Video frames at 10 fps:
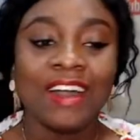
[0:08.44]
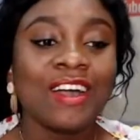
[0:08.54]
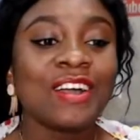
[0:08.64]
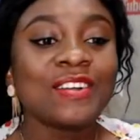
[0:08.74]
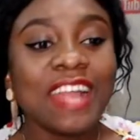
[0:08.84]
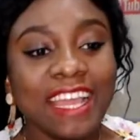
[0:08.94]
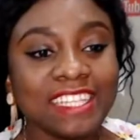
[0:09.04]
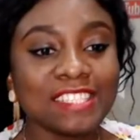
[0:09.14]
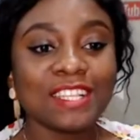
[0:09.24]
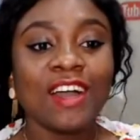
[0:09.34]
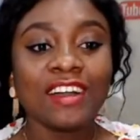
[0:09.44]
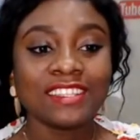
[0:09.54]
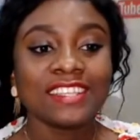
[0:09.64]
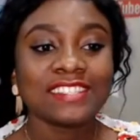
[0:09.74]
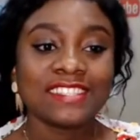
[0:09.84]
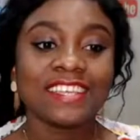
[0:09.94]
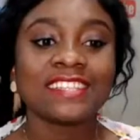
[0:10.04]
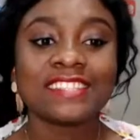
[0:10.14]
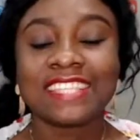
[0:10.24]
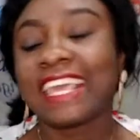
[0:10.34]
All right, is long
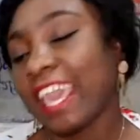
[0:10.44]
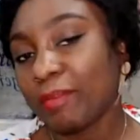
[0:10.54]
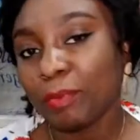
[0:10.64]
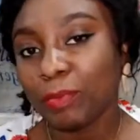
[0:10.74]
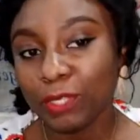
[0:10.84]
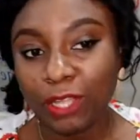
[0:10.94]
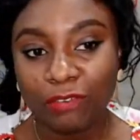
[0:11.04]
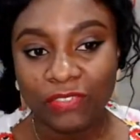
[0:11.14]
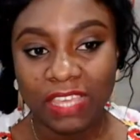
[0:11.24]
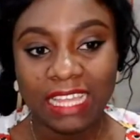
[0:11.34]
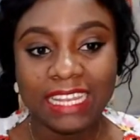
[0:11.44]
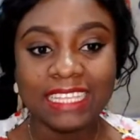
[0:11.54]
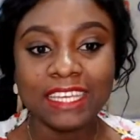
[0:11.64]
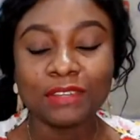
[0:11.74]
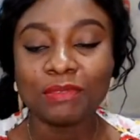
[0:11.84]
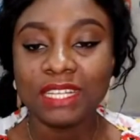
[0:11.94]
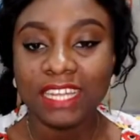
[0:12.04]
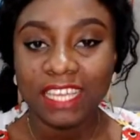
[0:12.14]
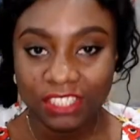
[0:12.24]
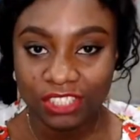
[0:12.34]
distance capable of killing a
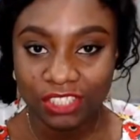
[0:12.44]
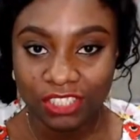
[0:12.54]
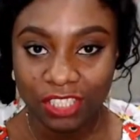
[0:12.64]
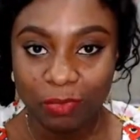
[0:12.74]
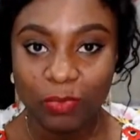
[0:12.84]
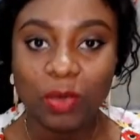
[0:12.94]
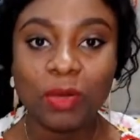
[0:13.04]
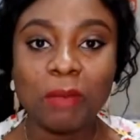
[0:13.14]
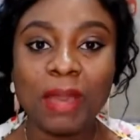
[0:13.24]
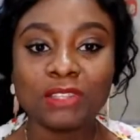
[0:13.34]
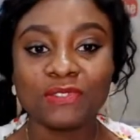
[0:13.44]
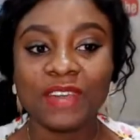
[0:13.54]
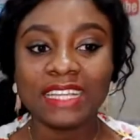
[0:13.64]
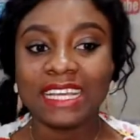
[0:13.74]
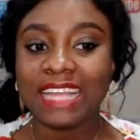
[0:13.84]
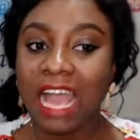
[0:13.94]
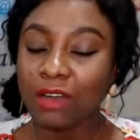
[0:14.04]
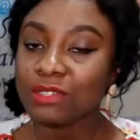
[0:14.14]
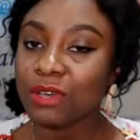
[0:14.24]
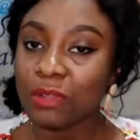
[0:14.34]
relationship? Well, we're about to find that
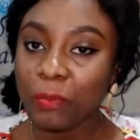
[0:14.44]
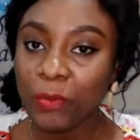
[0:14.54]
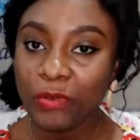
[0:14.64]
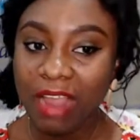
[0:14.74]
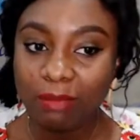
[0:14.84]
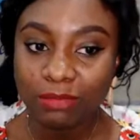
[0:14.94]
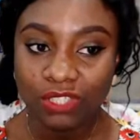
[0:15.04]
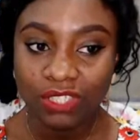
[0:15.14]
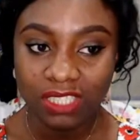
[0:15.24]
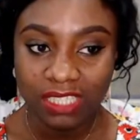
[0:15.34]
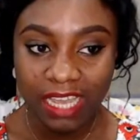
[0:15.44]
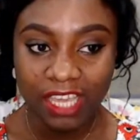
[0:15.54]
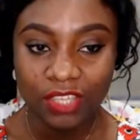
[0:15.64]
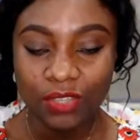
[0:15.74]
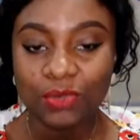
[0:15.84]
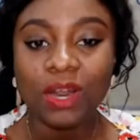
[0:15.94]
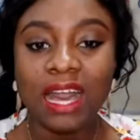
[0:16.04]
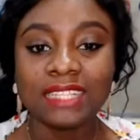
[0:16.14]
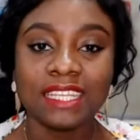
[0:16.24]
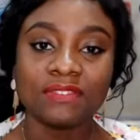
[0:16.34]
out on the program today. You
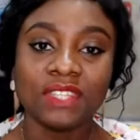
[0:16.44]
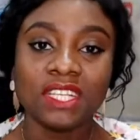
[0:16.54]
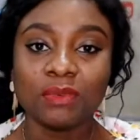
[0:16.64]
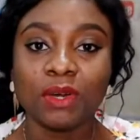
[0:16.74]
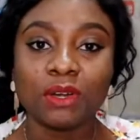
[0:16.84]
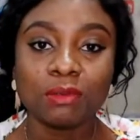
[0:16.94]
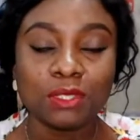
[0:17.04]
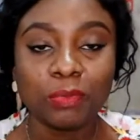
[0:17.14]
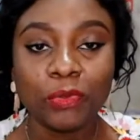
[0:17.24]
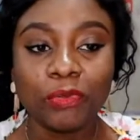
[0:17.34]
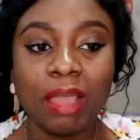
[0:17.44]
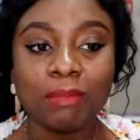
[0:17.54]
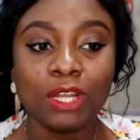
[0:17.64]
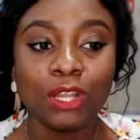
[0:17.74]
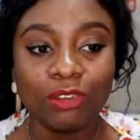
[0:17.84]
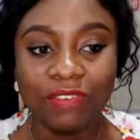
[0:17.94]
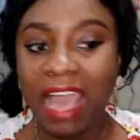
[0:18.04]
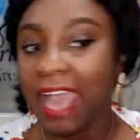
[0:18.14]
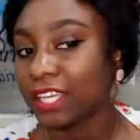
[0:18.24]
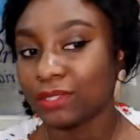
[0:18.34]
are definitely welcome to the program Love
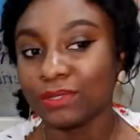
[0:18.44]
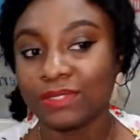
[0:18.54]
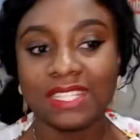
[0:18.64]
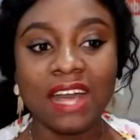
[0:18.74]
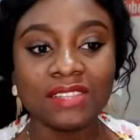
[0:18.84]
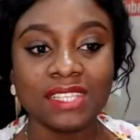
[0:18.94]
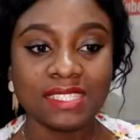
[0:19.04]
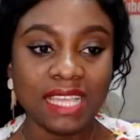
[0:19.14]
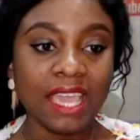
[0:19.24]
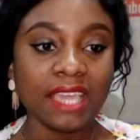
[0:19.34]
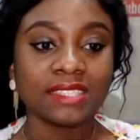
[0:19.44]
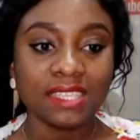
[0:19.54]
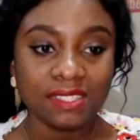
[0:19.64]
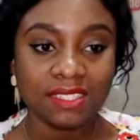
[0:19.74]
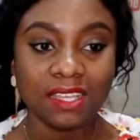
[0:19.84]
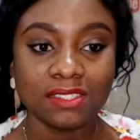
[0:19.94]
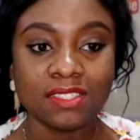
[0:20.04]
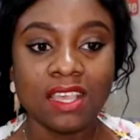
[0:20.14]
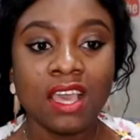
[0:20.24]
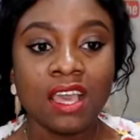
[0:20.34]
Angles. Now, they say distance
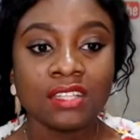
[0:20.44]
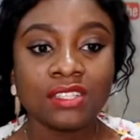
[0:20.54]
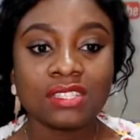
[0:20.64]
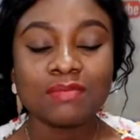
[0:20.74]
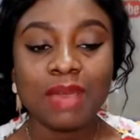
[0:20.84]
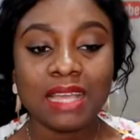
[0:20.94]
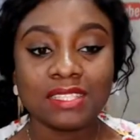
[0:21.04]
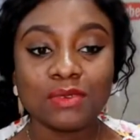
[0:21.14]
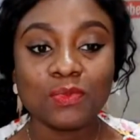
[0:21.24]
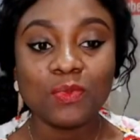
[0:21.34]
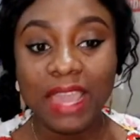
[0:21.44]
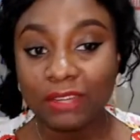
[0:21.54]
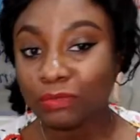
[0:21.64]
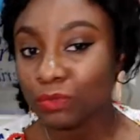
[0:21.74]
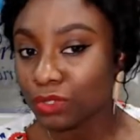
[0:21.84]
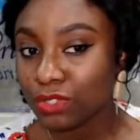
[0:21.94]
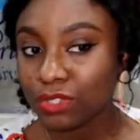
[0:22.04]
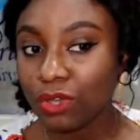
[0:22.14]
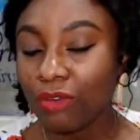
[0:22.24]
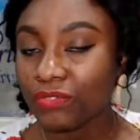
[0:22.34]
doesn't matter when roots
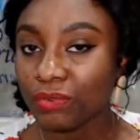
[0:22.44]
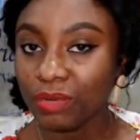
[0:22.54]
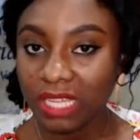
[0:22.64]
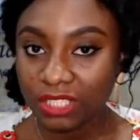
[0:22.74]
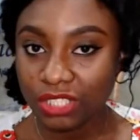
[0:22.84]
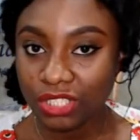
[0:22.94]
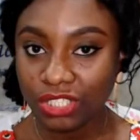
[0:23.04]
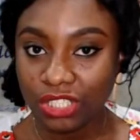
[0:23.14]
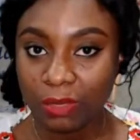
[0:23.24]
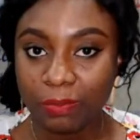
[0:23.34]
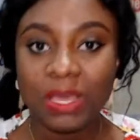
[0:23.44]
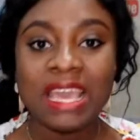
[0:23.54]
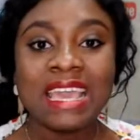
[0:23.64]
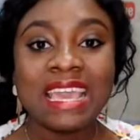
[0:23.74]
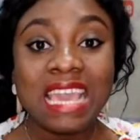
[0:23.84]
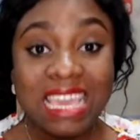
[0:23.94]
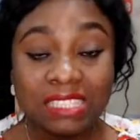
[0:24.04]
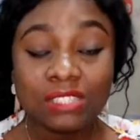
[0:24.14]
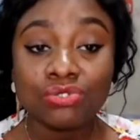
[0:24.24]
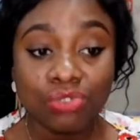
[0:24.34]
of the relationship
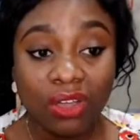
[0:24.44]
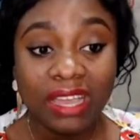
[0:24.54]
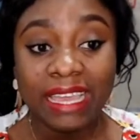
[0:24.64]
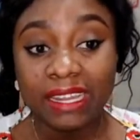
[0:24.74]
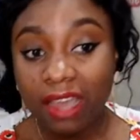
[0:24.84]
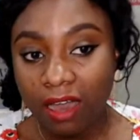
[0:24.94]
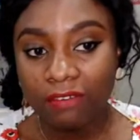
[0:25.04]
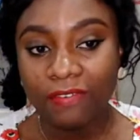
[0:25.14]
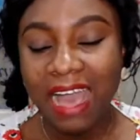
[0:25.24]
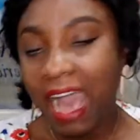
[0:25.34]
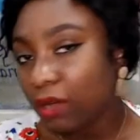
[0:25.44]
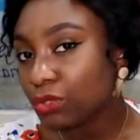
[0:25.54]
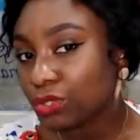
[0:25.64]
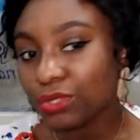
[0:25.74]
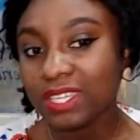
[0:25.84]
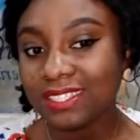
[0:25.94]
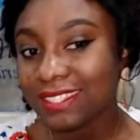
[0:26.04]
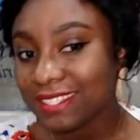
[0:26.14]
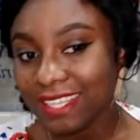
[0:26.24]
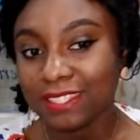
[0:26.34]
is strong enough. How true is
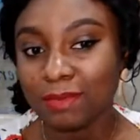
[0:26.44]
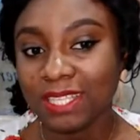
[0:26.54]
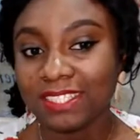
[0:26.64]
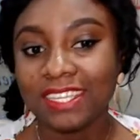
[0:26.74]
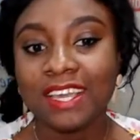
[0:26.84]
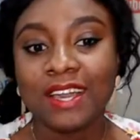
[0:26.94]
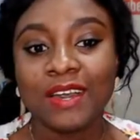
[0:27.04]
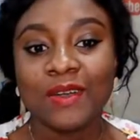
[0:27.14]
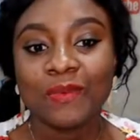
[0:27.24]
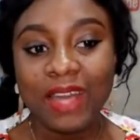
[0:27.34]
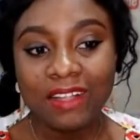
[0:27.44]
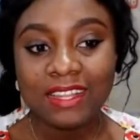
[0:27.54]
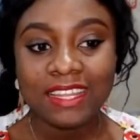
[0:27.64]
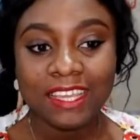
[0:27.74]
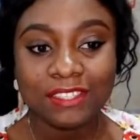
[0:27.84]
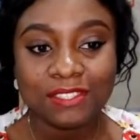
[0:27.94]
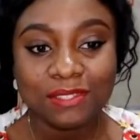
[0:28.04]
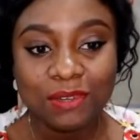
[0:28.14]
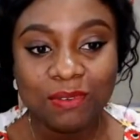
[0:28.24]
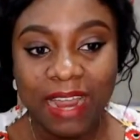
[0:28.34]
this statement? Well, let us
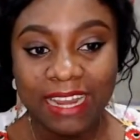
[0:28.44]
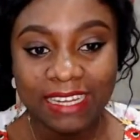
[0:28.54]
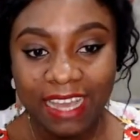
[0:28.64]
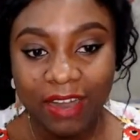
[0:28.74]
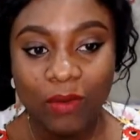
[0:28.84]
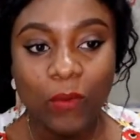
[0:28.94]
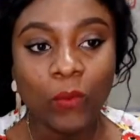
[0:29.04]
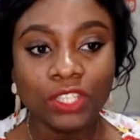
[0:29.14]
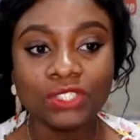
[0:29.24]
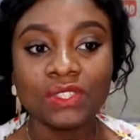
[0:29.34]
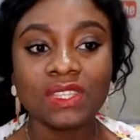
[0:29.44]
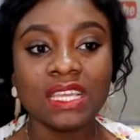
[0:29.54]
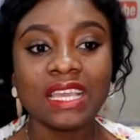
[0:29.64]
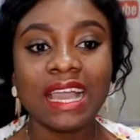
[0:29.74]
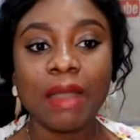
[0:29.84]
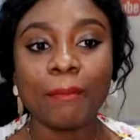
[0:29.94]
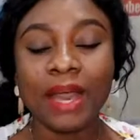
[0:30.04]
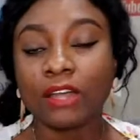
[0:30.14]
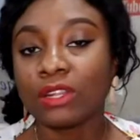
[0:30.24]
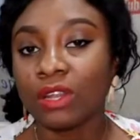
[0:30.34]
know right now what you think
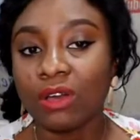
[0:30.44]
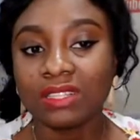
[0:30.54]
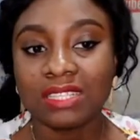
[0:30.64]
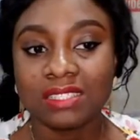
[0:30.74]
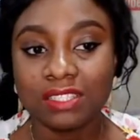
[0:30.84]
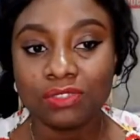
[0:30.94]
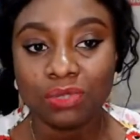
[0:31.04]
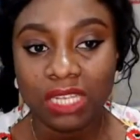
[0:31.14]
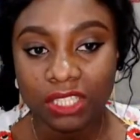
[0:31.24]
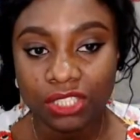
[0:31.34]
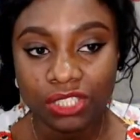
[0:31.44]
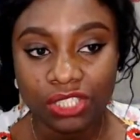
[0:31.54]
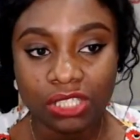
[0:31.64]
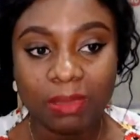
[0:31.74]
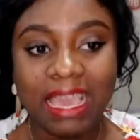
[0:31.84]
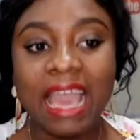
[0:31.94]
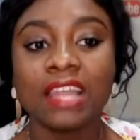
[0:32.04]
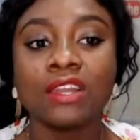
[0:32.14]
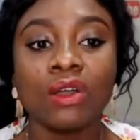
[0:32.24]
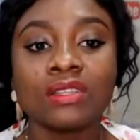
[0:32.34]
about long distance relationship.
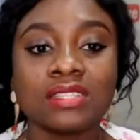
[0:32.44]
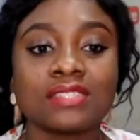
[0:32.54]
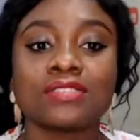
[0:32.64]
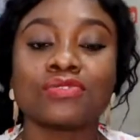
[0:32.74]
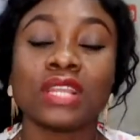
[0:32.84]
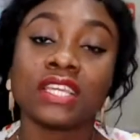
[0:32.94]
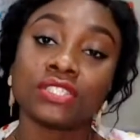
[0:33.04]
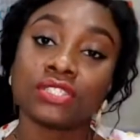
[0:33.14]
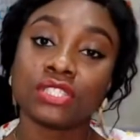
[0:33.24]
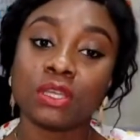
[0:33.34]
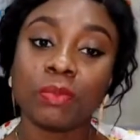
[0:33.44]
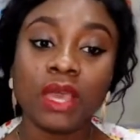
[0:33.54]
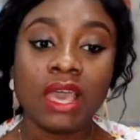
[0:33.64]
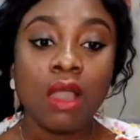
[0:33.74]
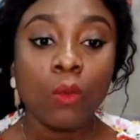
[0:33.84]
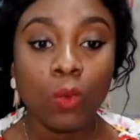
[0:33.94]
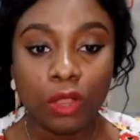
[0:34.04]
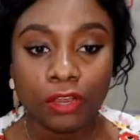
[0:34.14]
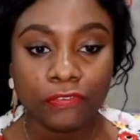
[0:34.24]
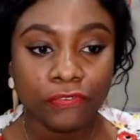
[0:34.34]
Can long distance relationship
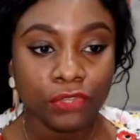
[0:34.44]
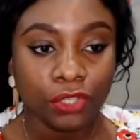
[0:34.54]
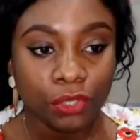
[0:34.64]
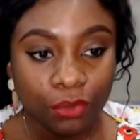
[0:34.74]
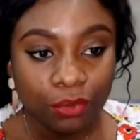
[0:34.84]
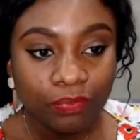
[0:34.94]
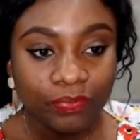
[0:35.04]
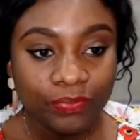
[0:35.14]
work for you?